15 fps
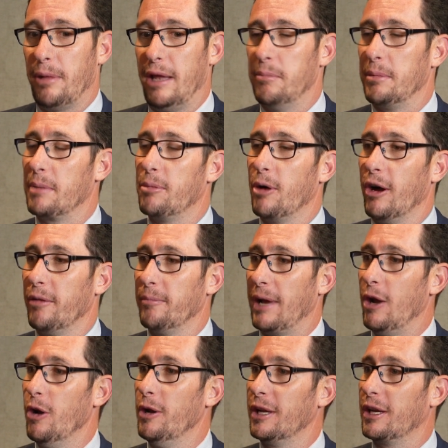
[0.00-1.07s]
played a big part in
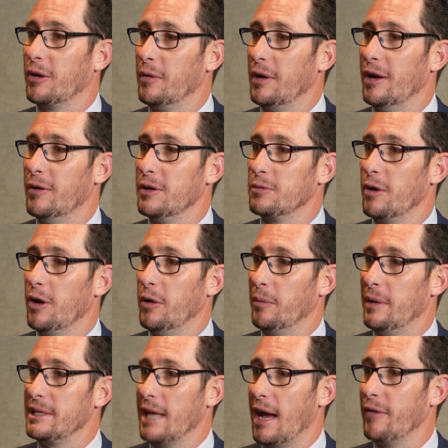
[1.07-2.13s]
my early career as well in
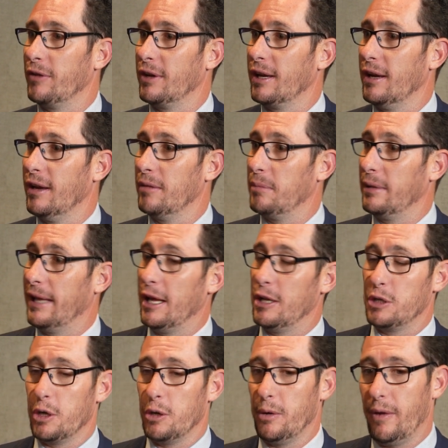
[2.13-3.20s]
West Africa at
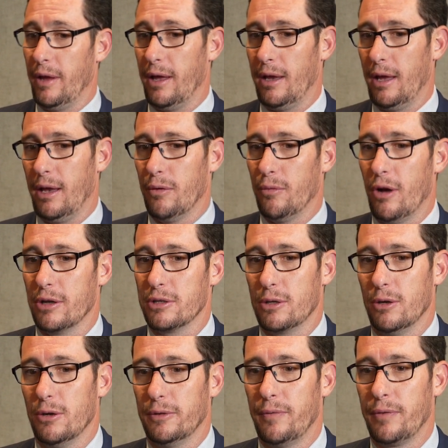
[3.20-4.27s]
Pelangio and, and
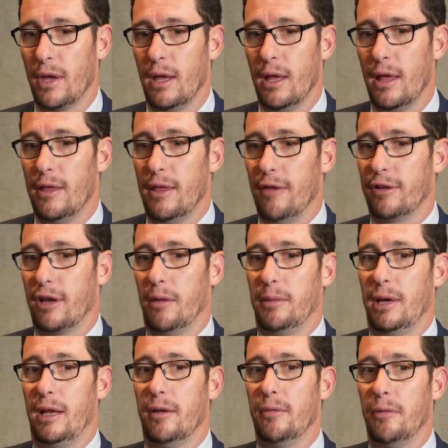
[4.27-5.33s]
Roxgold. They've come
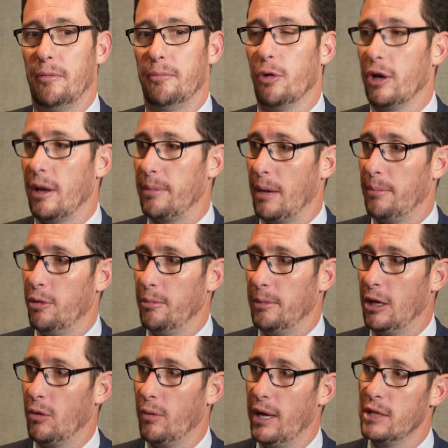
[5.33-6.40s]
in, we've brought up our per
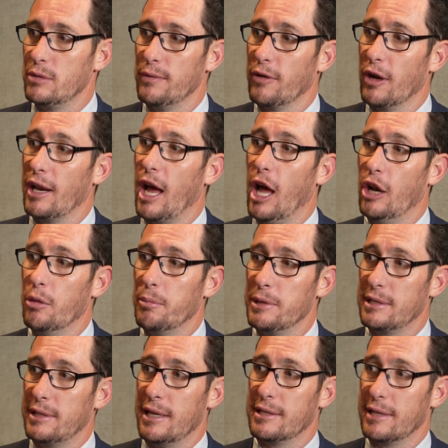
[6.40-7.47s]
meter rates, we've got one hundred
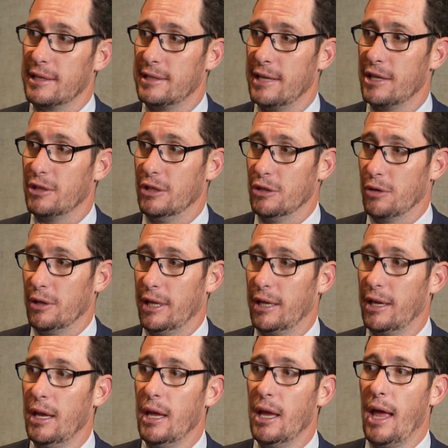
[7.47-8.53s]
percent success on
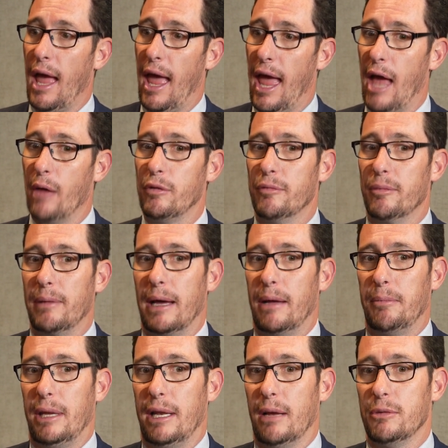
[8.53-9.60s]
drilling, and we've
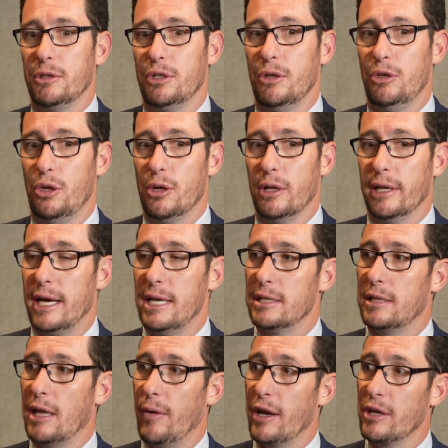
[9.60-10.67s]
about been able to
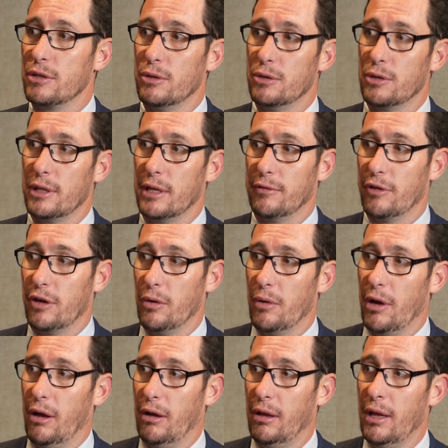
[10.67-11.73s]
utilize directional drilling very
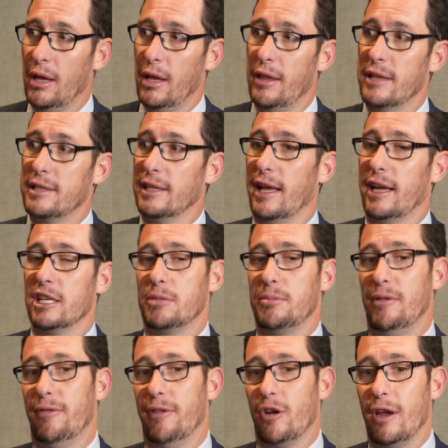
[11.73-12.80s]
well. That's allowed us to
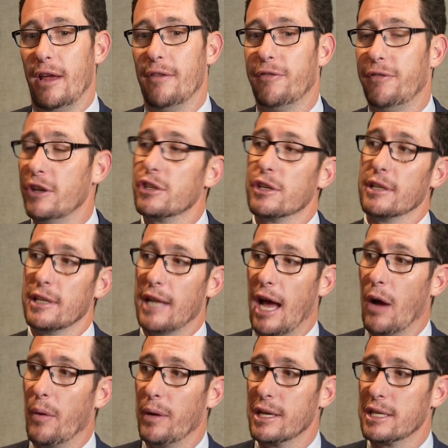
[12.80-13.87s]
be very efficient in
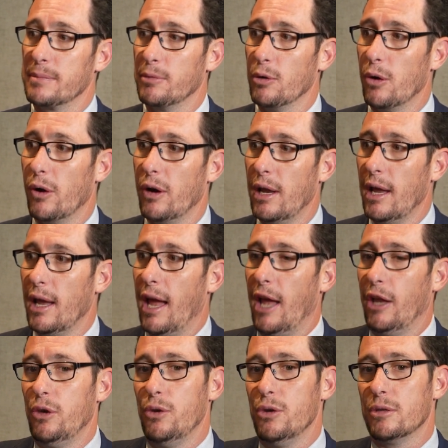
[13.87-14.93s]
how we explore
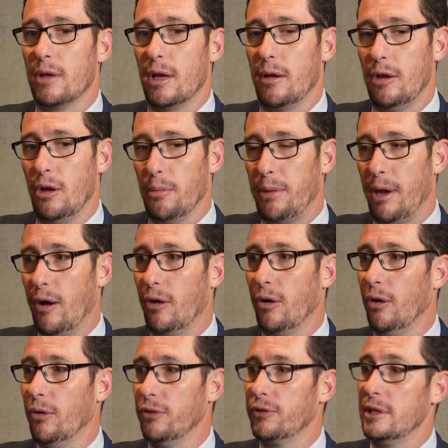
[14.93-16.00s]
and use uh, you know, parent
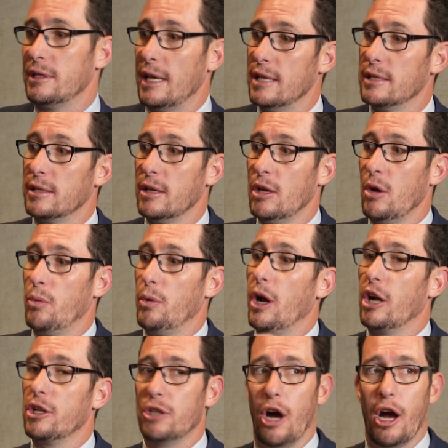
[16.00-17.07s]
holes. This is, we
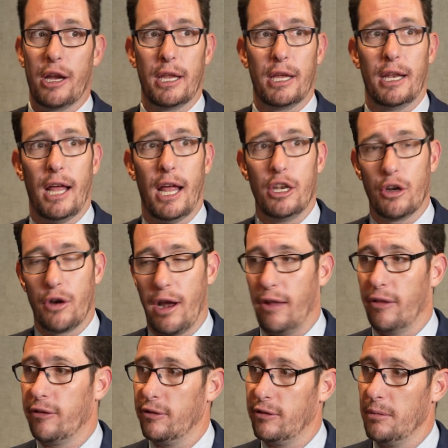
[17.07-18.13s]
are targeting an
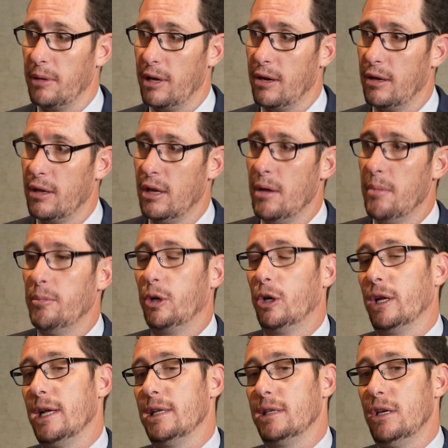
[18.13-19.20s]
underground system here.
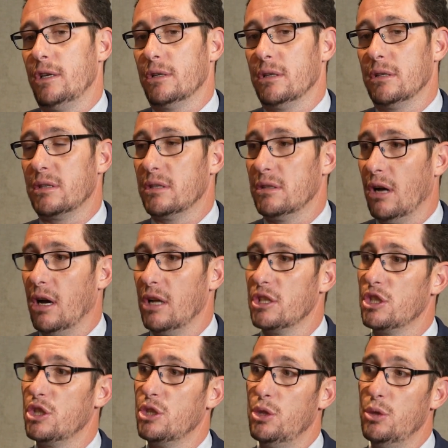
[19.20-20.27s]
Mineralization
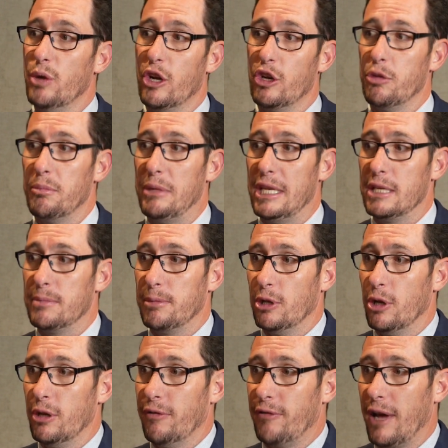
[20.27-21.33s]
starts two hundred meters
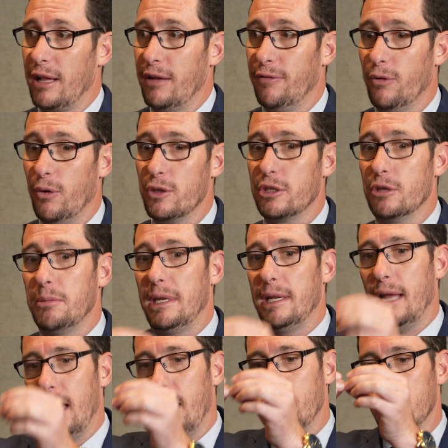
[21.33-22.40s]
below the valley floor, so
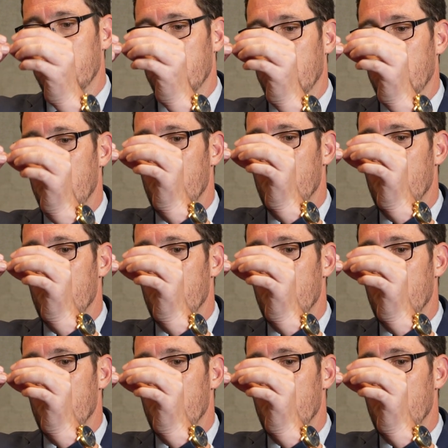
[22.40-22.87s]
being able to